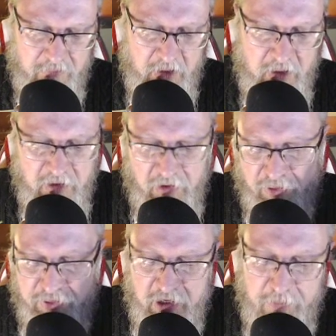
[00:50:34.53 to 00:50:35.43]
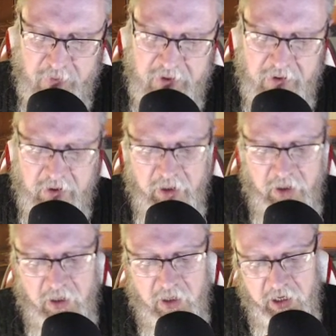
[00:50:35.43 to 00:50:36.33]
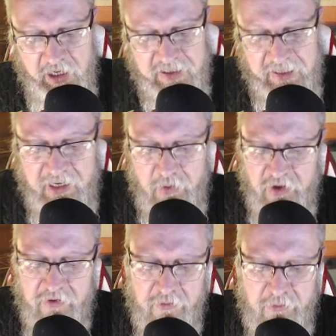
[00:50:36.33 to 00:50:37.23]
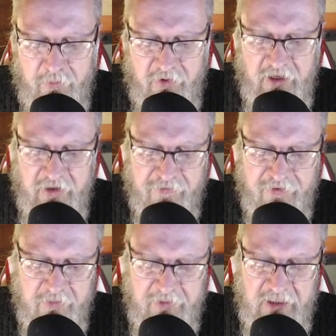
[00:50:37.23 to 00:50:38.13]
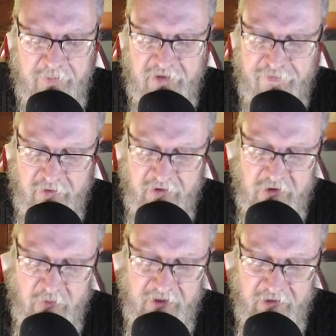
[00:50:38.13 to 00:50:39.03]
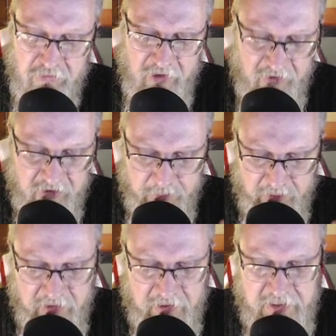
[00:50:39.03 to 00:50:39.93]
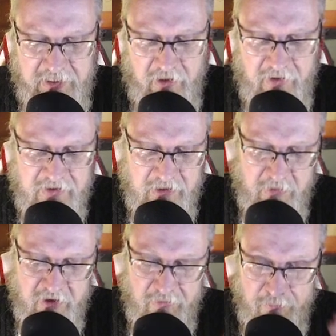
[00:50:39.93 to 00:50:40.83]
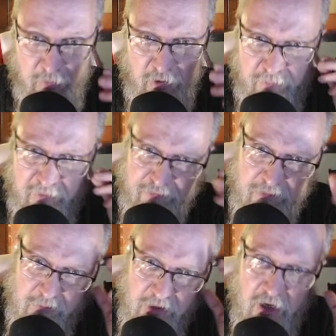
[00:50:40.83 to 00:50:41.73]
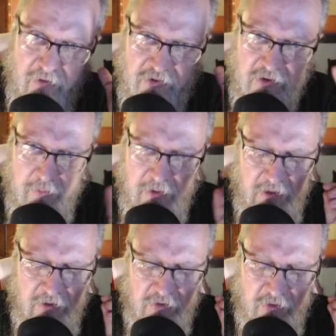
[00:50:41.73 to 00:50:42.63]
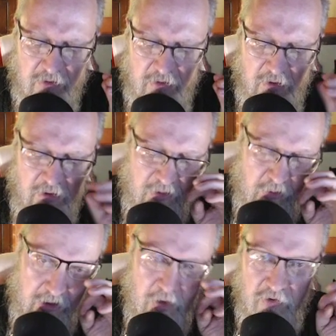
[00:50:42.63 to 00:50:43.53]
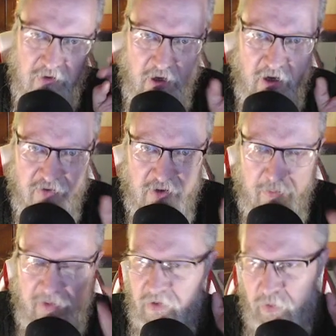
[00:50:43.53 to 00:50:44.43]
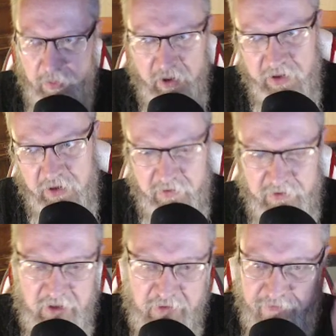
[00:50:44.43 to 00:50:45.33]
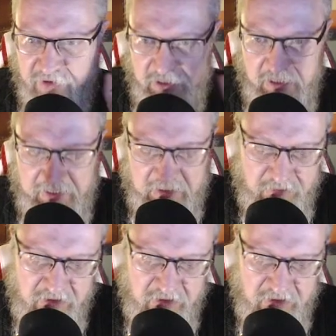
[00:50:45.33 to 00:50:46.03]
Now the third point is that language, remember, is fundamentally metaphorical, and that rests upon the idea that there's some kind of movement from nerve stimulus, what he calls nerve stimulus, what we might think of as like physical activity,